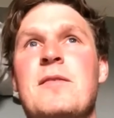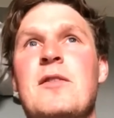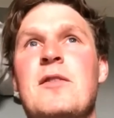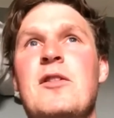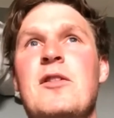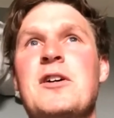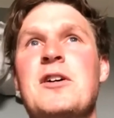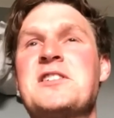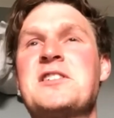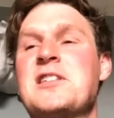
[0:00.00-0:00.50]

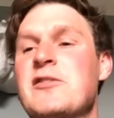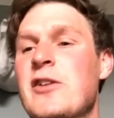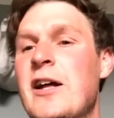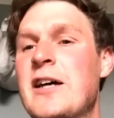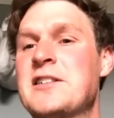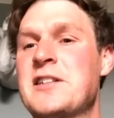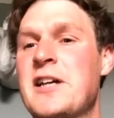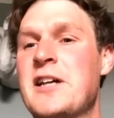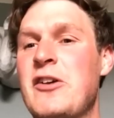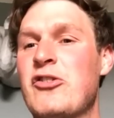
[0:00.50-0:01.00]
not
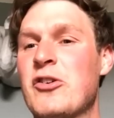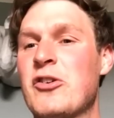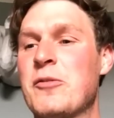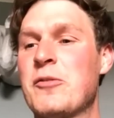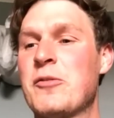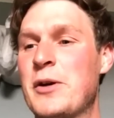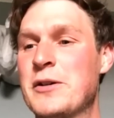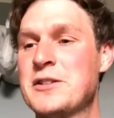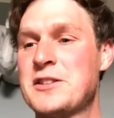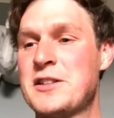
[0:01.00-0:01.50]
civilization.
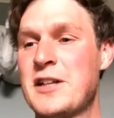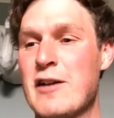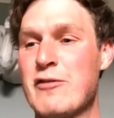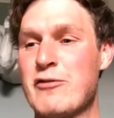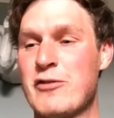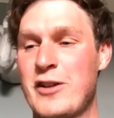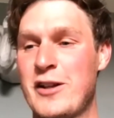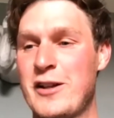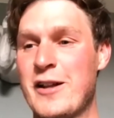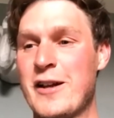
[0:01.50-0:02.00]
It was
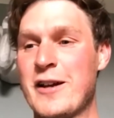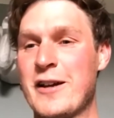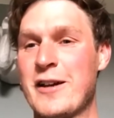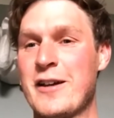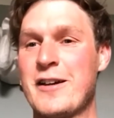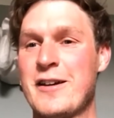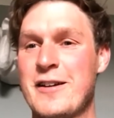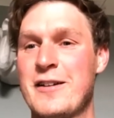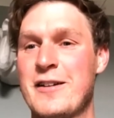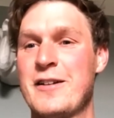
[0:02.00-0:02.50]
definitely like
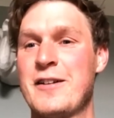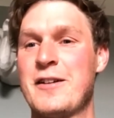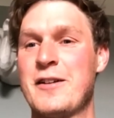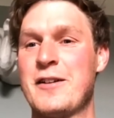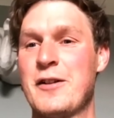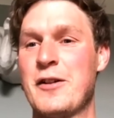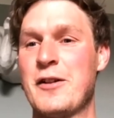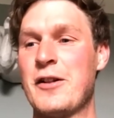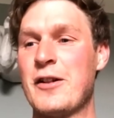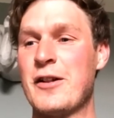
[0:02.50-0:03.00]

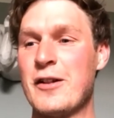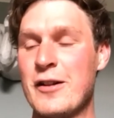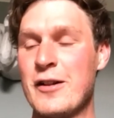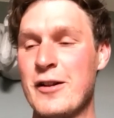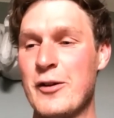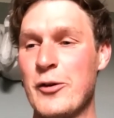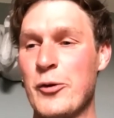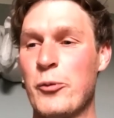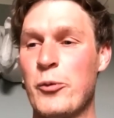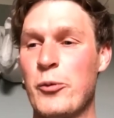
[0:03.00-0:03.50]

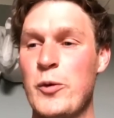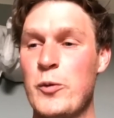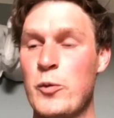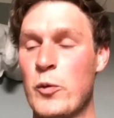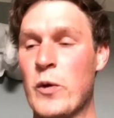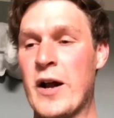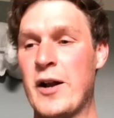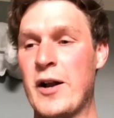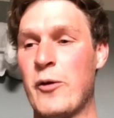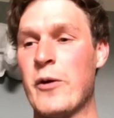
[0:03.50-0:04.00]
we
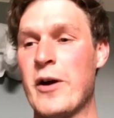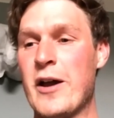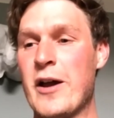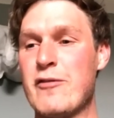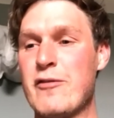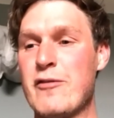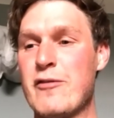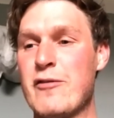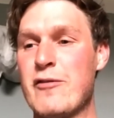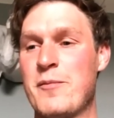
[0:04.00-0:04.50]
went away
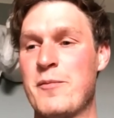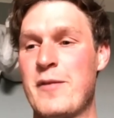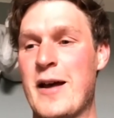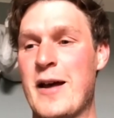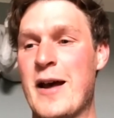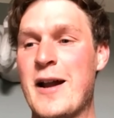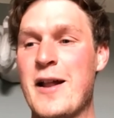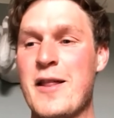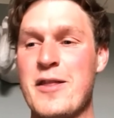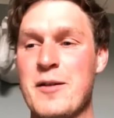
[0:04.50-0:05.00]
from
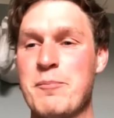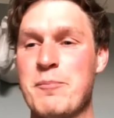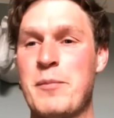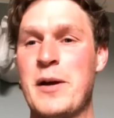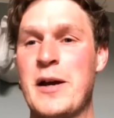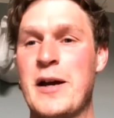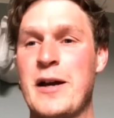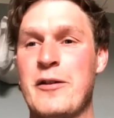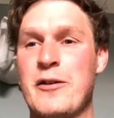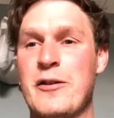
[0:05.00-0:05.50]
anything
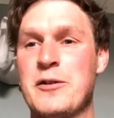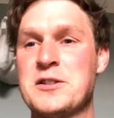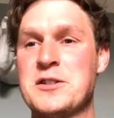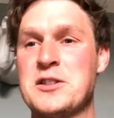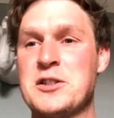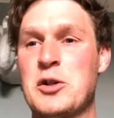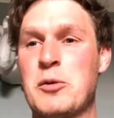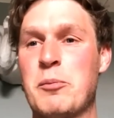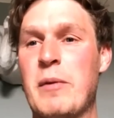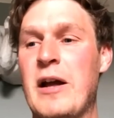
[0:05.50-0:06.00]
big. There was
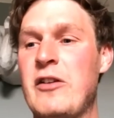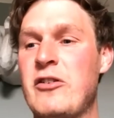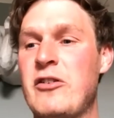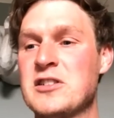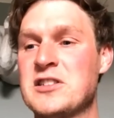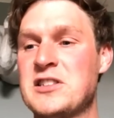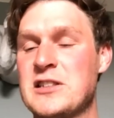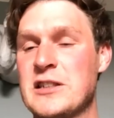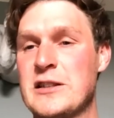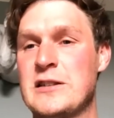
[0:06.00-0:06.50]
no major
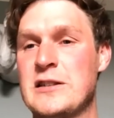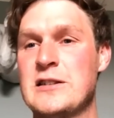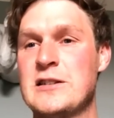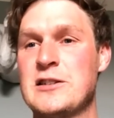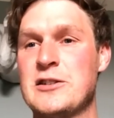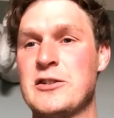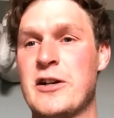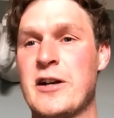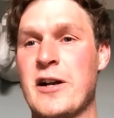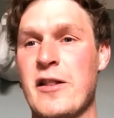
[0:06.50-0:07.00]
cities
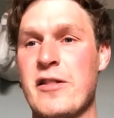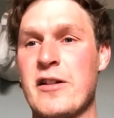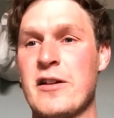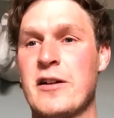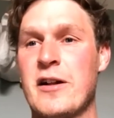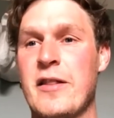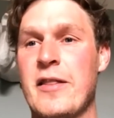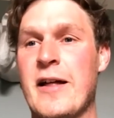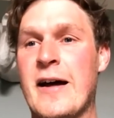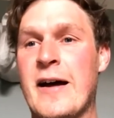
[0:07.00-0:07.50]
or anything
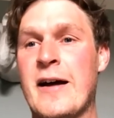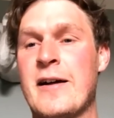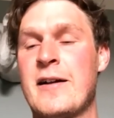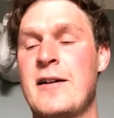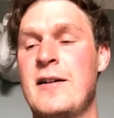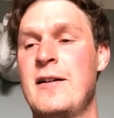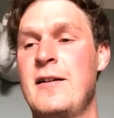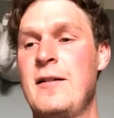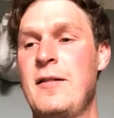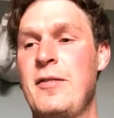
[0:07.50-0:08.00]
like that.
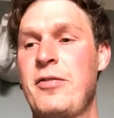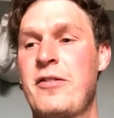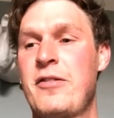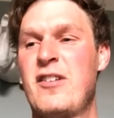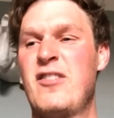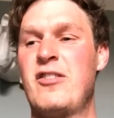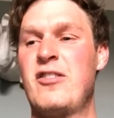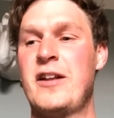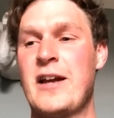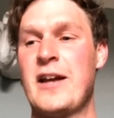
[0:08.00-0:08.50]

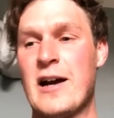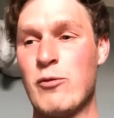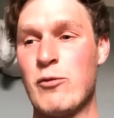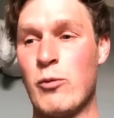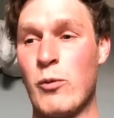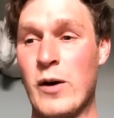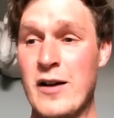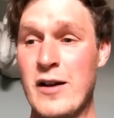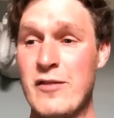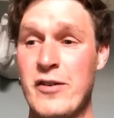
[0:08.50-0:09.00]
Didn't really have
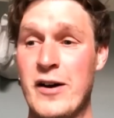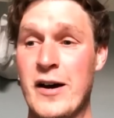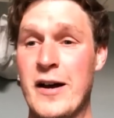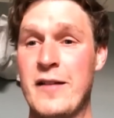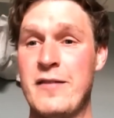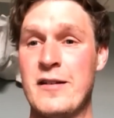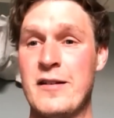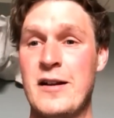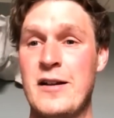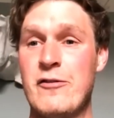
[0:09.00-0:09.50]
Wi-Fi.
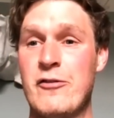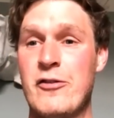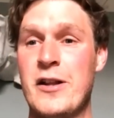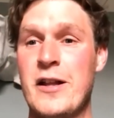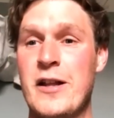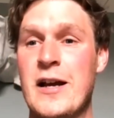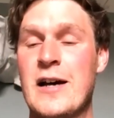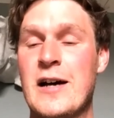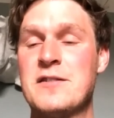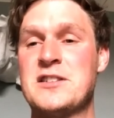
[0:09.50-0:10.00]
Didn't
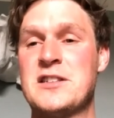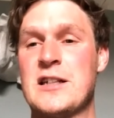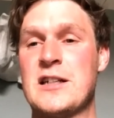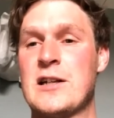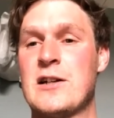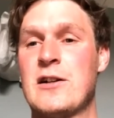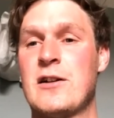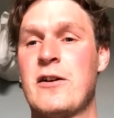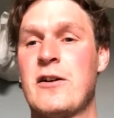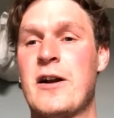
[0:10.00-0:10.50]
really have
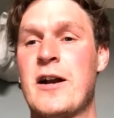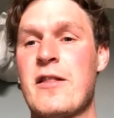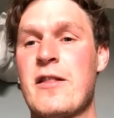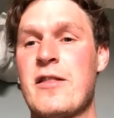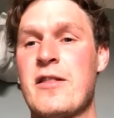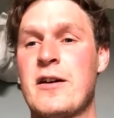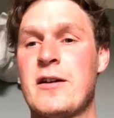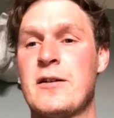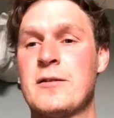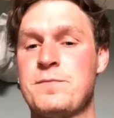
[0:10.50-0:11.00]
signal or
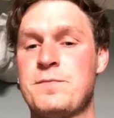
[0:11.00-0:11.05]
anything.